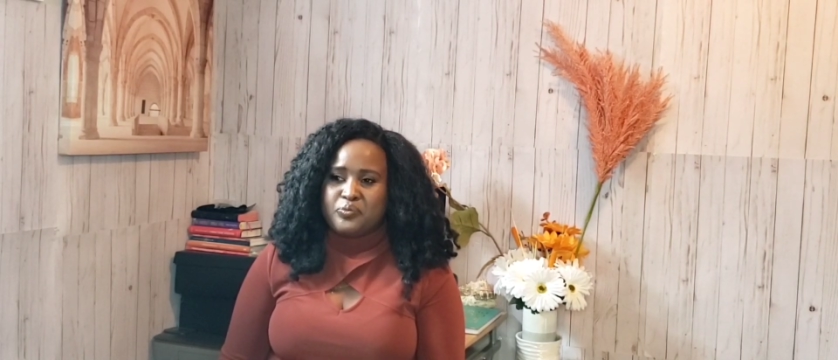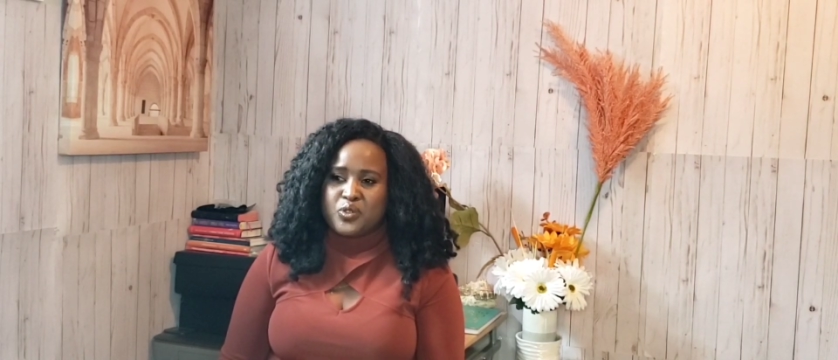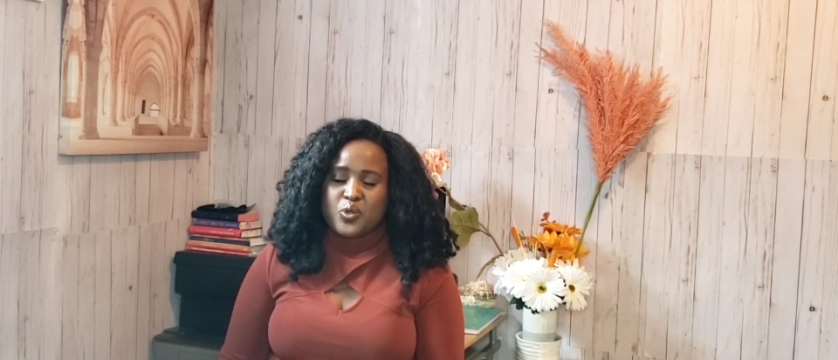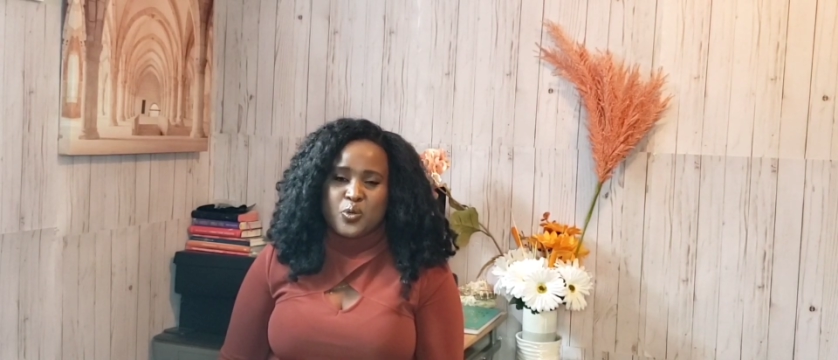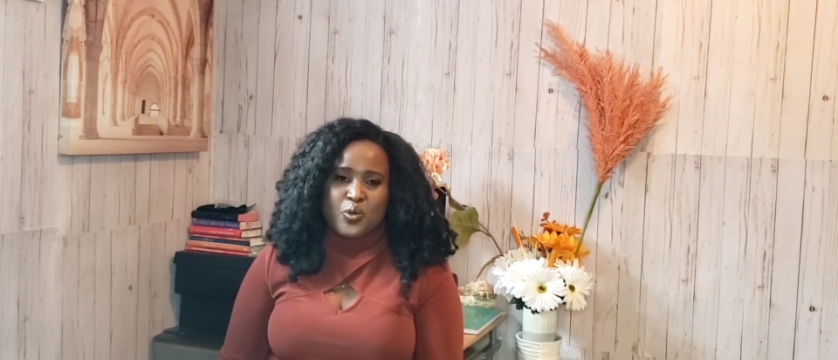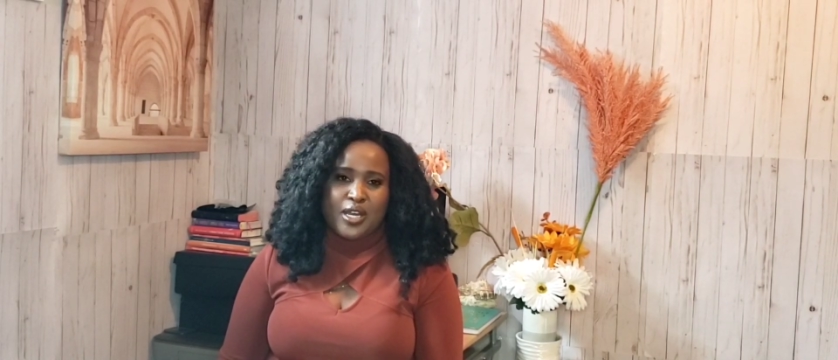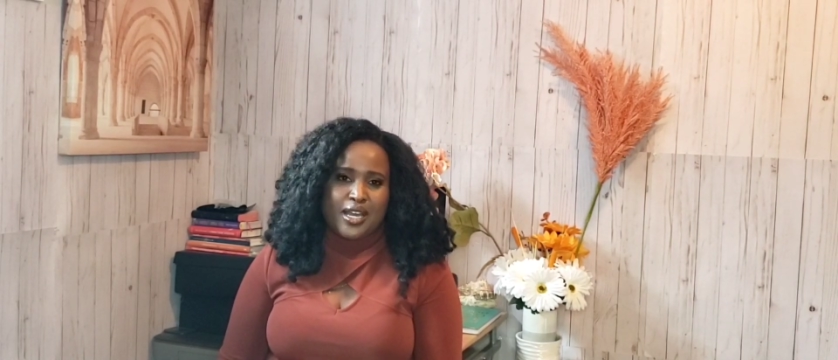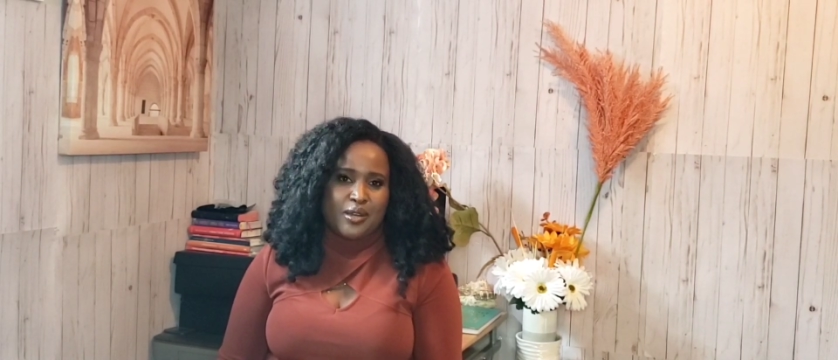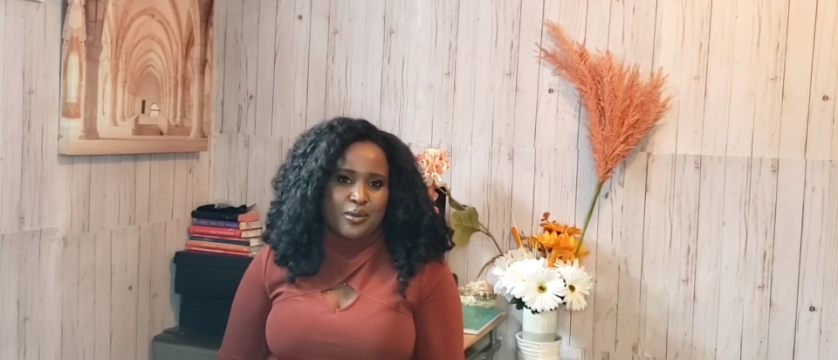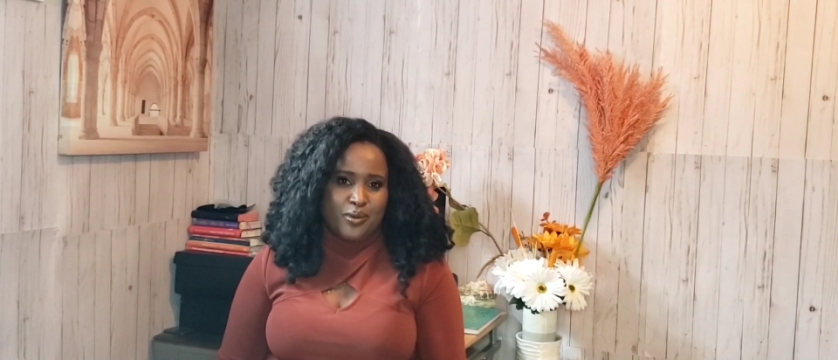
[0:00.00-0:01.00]
So
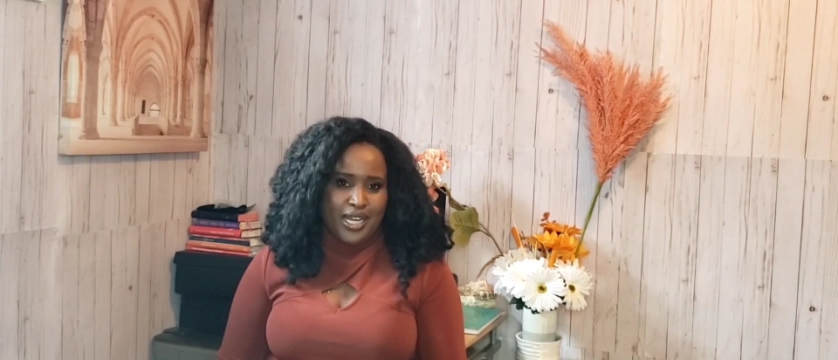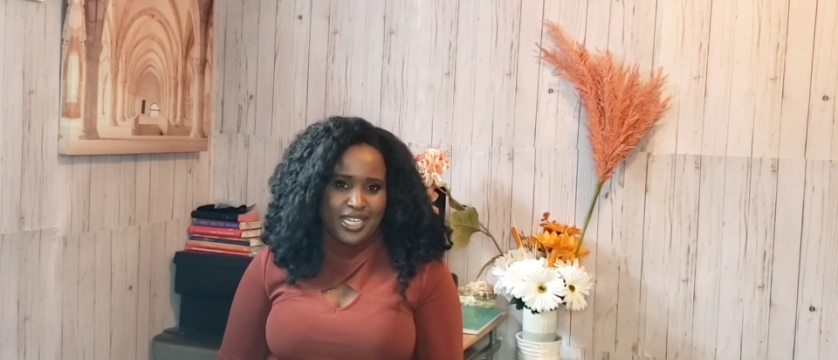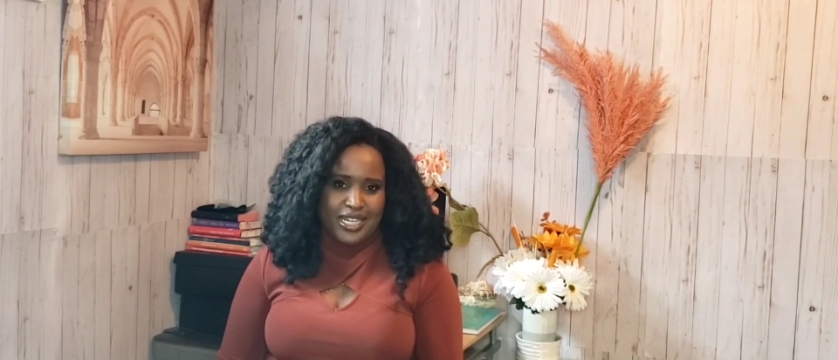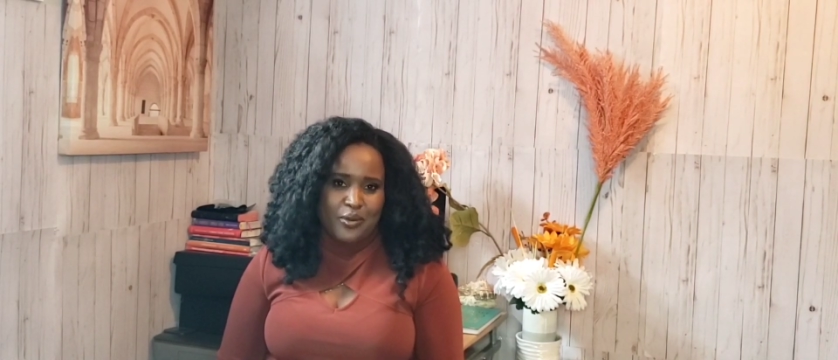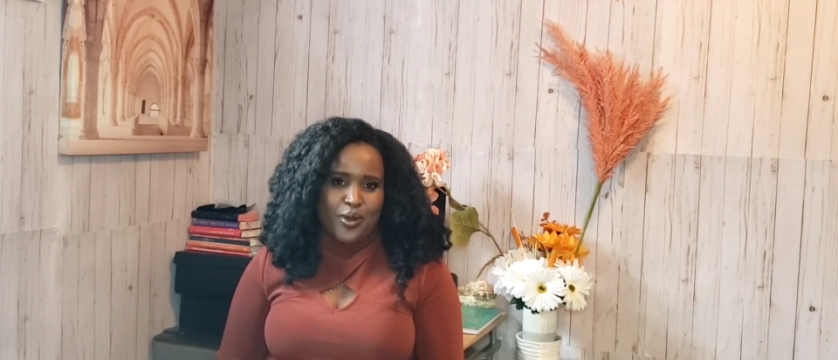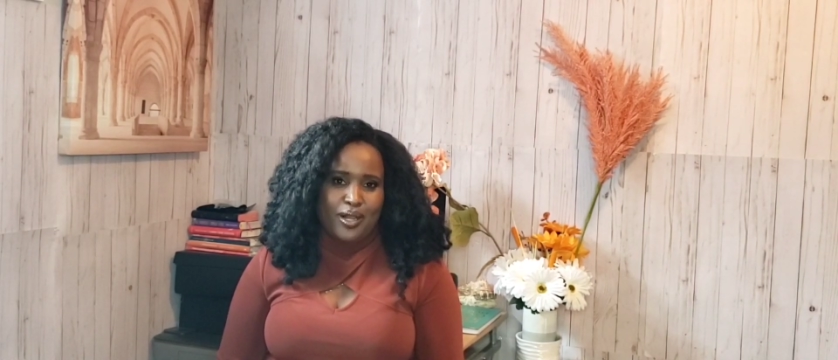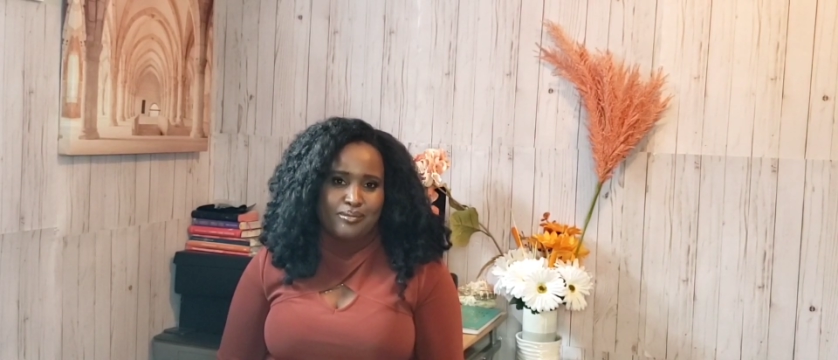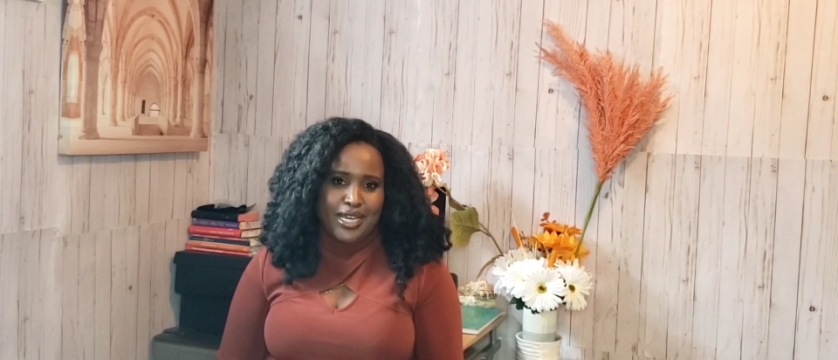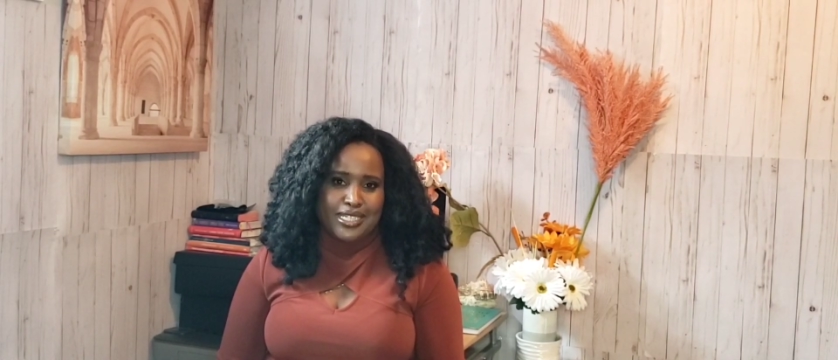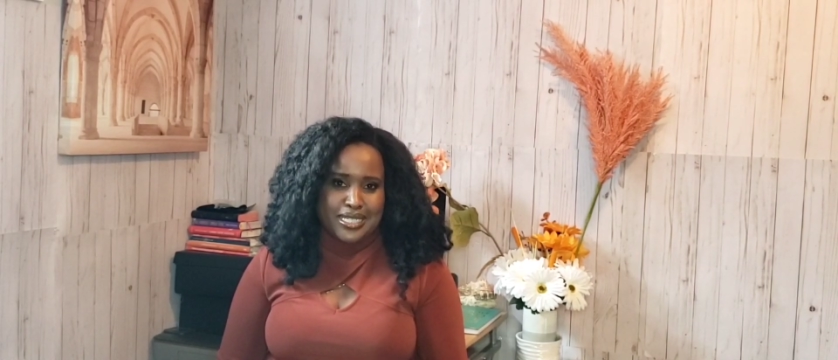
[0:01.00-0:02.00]
working at
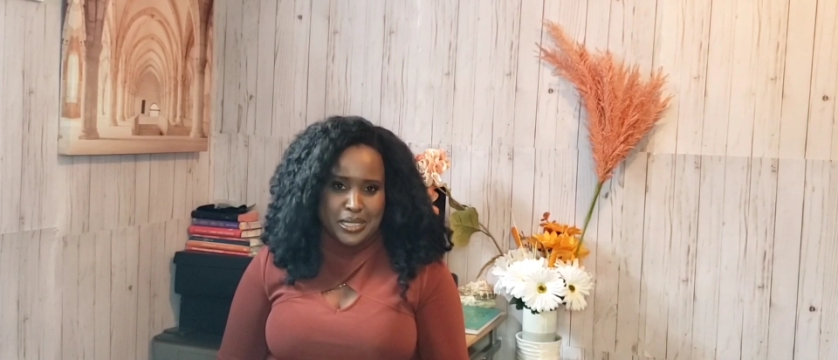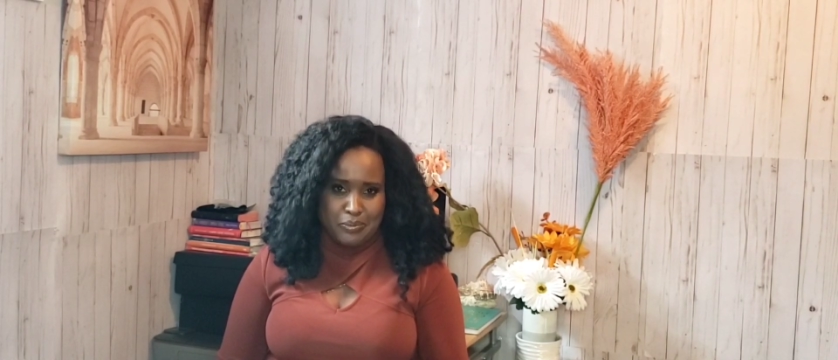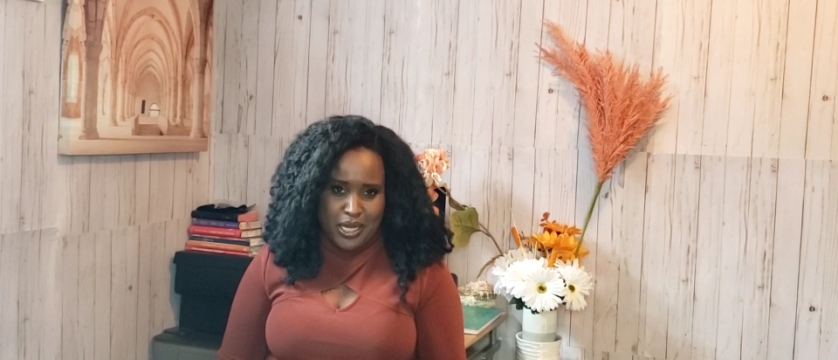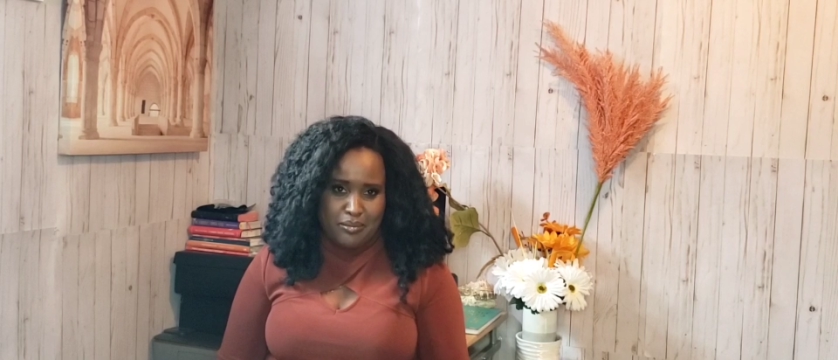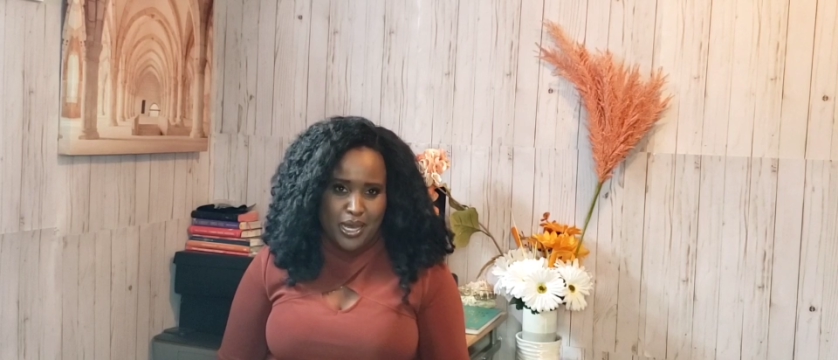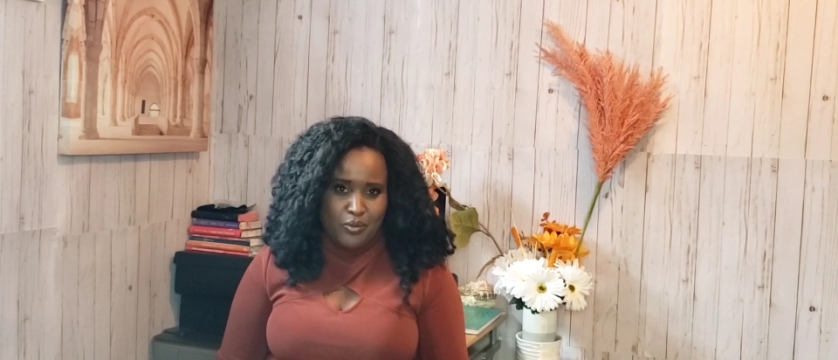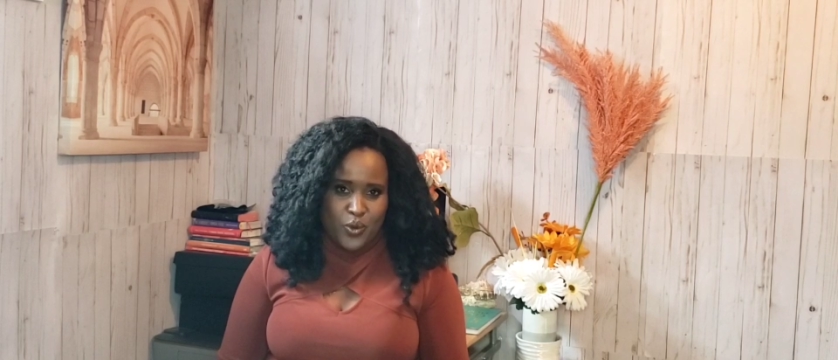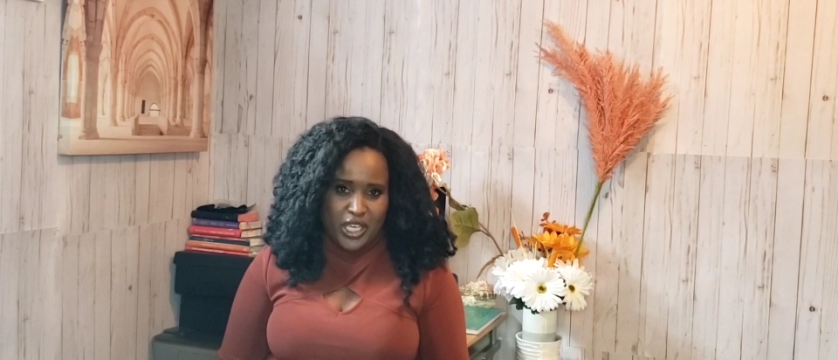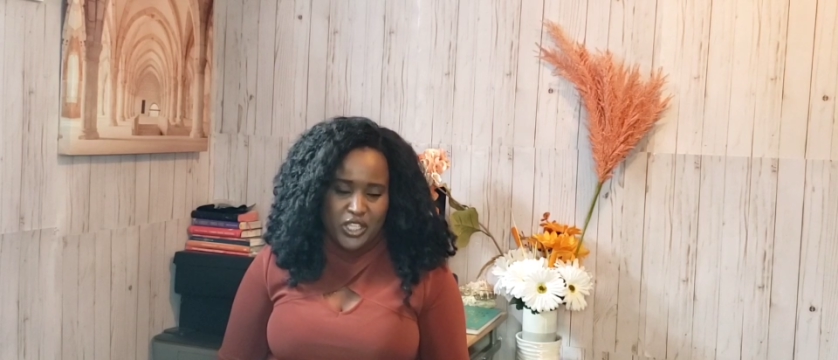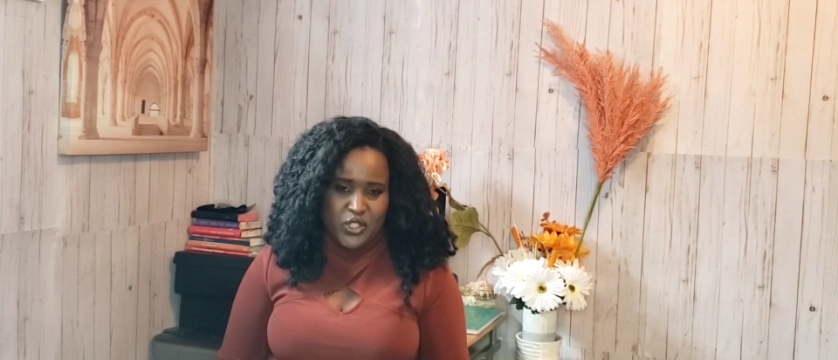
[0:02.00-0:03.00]
Walmart is minimum
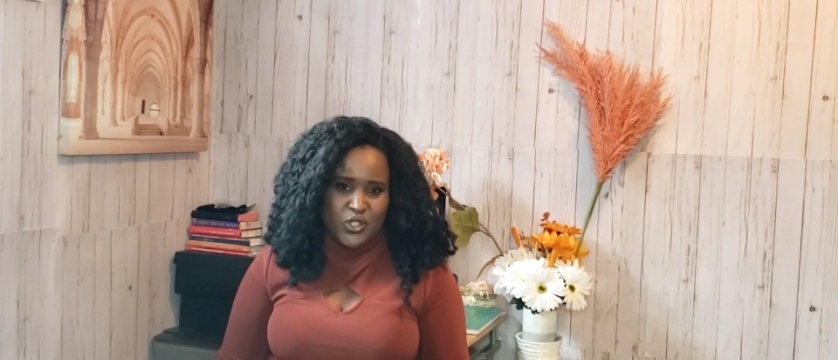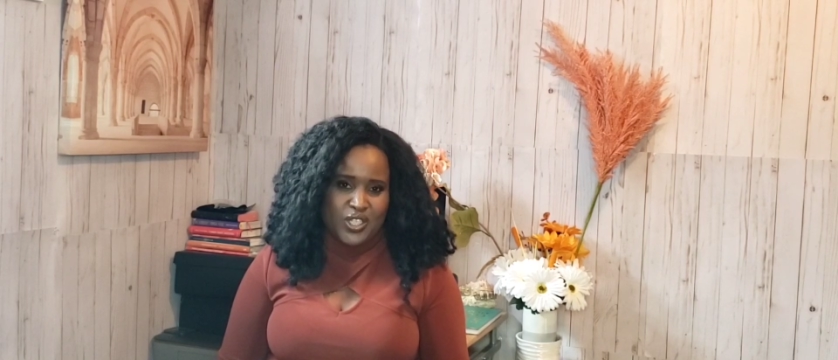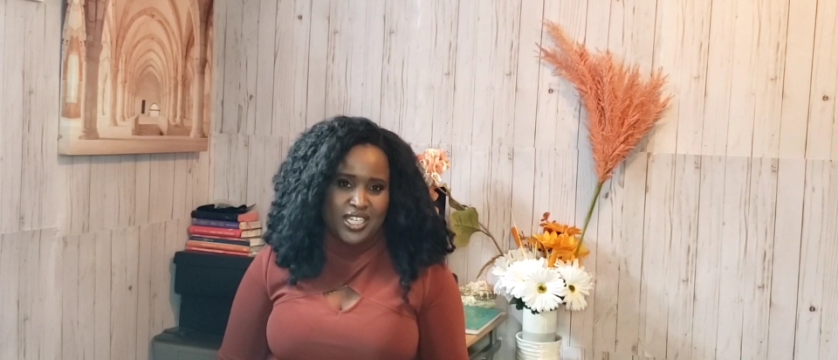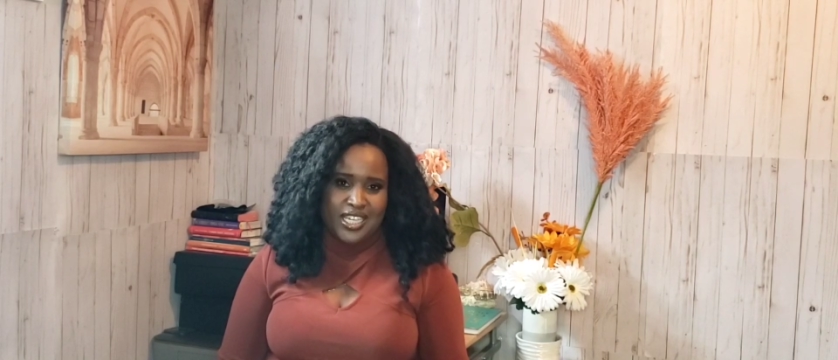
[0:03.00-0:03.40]
wage,